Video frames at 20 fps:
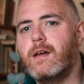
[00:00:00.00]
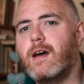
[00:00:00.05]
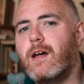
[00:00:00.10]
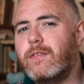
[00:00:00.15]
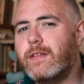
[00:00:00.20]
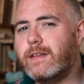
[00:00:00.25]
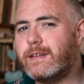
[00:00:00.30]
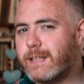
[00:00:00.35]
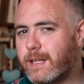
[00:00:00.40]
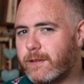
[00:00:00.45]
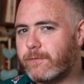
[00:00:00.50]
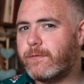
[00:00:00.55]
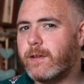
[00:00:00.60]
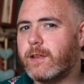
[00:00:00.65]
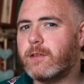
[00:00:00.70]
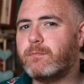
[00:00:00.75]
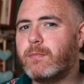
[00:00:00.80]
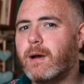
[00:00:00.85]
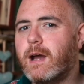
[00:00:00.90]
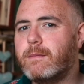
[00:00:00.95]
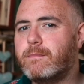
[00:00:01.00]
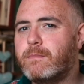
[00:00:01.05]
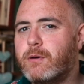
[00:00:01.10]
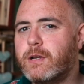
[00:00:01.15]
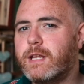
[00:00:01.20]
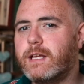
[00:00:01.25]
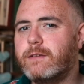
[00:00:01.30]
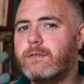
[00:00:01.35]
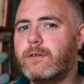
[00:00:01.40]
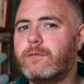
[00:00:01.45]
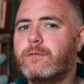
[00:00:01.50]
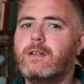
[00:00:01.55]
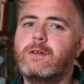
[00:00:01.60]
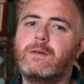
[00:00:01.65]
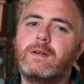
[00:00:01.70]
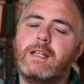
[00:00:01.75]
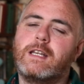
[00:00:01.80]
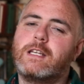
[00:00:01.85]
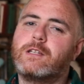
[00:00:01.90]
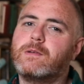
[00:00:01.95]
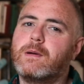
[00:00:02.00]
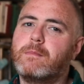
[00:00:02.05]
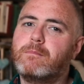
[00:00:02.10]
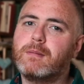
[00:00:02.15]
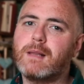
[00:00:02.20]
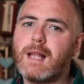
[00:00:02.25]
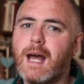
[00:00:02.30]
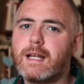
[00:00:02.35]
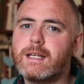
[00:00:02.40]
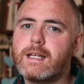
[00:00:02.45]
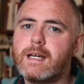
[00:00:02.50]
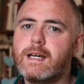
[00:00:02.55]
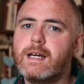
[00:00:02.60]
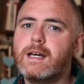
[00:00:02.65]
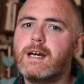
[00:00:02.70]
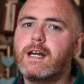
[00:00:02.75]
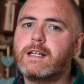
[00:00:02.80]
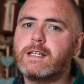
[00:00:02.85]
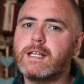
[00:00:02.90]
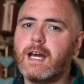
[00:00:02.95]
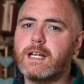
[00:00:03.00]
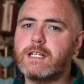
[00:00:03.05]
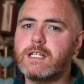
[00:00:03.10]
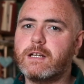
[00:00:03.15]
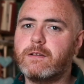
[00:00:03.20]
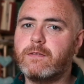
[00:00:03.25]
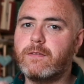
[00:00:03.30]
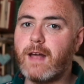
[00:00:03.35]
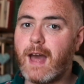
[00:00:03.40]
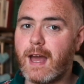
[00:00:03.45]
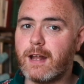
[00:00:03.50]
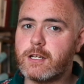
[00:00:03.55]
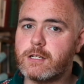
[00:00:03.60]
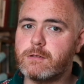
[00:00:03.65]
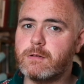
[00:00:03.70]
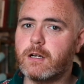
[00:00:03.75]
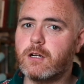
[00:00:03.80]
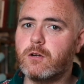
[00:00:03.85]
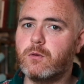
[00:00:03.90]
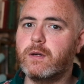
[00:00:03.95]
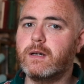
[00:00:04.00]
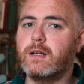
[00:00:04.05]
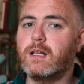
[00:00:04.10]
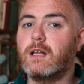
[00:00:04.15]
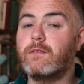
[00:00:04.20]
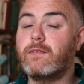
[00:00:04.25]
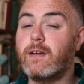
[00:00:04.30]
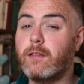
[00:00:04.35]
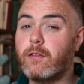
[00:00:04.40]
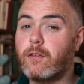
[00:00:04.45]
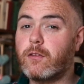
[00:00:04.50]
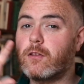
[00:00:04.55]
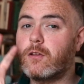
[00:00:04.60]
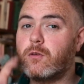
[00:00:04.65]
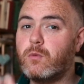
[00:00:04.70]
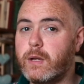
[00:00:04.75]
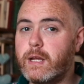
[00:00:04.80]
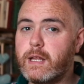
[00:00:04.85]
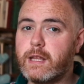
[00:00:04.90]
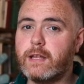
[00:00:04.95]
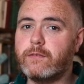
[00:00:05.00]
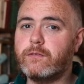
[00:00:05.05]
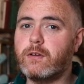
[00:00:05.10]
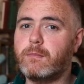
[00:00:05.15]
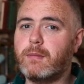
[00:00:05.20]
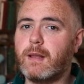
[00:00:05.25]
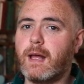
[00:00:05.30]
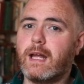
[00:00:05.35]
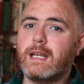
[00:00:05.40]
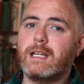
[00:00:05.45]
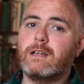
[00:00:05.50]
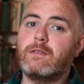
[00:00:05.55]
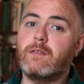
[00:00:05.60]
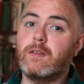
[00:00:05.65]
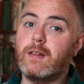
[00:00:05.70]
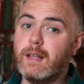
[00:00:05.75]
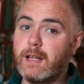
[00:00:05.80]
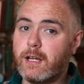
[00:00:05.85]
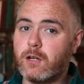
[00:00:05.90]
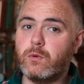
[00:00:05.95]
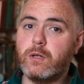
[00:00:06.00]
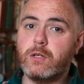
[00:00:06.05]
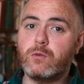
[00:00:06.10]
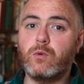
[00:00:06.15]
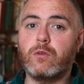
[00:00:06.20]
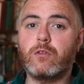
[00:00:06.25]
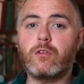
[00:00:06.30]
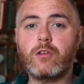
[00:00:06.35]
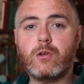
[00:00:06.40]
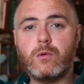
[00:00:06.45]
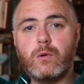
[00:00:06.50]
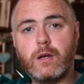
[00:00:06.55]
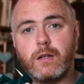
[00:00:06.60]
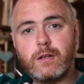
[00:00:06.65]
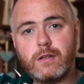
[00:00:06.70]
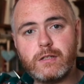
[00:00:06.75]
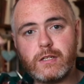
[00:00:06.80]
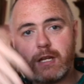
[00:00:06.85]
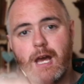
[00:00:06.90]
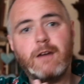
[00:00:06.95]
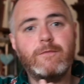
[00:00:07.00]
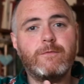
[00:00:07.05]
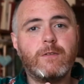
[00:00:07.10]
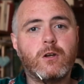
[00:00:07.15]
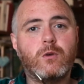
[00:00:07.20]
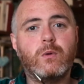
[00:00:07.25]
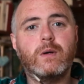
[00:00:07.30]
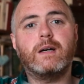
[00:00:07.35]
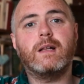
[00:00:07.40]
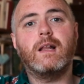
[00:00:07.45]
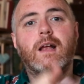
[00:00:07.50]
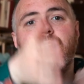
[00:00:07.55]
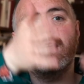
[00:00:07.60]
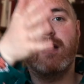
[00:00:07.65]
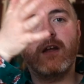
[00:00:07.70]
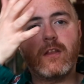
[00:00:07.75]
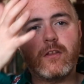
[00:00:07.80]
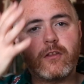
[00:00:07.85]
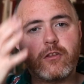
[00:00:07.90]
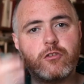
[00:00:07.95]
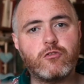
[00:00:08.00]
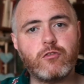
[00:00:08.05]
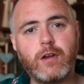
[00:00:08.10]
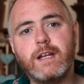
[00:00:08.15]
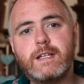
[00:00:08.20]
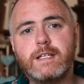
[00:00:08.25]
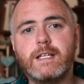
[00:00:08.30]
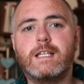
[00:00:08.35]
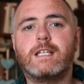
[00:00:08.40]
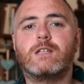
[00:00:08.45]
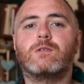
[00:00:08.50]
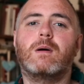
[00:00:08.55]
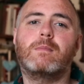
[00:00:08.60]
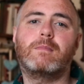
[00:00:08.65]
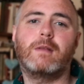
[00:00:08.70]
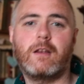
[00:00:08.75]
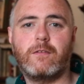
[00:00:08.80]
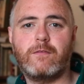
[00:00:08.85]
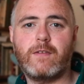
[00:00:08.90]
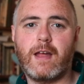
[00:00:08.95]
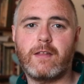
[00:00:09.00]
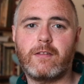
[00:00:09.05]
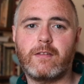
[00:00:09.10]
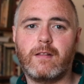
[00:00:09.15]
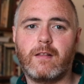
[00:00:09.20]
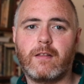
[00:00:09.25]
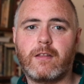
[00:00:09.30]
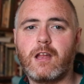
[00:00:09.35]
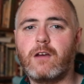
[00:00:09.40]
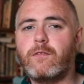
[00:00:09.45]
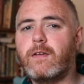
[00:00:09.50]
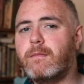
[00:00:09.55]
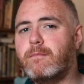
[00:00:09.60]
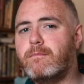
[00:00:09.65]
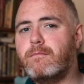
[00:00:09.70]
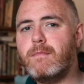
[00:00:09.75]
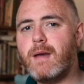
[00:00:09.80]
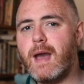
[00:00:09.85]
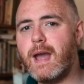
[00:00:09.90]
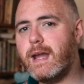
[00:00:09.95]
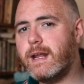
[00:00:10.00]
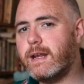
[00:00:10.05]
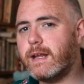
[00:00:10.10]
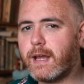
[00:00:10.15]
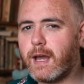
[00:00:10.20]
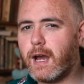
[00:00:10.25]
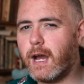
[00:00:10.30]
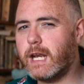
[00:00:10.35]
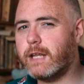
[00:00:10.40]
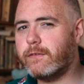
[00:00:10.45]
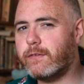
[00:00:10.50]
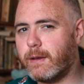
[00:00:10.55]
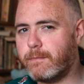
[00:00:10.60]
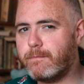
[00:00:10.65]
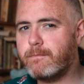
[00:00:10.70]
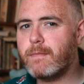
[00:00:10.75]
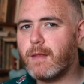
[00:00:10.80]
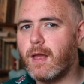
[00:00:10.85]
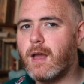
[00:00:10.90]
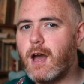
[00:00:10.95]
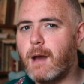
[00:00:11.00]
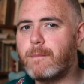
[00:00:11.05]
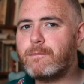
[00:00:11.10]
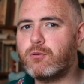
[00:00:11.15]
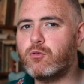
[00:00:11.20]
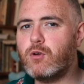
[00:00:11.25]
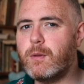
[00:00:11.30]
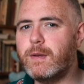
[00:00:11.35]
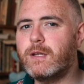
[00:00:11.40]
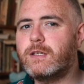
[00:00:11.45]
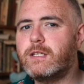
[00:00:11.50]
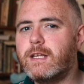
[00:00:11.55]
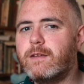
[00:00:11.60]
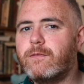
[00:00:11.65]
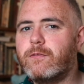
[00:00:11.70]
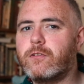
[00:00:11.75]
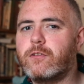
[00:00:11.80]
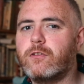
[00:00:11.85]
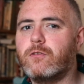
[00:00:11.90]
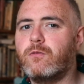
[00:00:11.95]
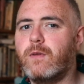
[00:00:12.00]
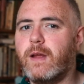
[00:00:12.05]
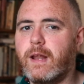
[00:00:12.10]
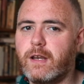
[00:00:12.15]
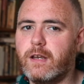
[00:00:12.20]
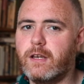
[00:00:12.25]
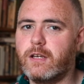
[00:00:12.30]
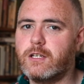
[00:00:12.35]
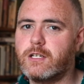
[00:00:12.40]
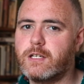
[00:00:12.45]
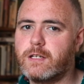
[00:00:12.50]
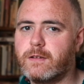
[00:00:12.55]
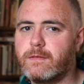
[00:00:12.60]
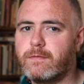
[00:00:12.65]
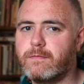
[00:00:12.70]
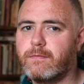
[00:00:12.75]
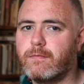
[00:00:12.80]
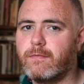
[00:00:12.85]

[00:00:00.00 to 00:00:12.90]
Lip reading: And they did this by putting the fluid into a bladder, attaching that to a quill, and then squeezing the bladder, and the liquid would squirt down the quill straight into a blood vessel. So they made a kind of a primitive syringe.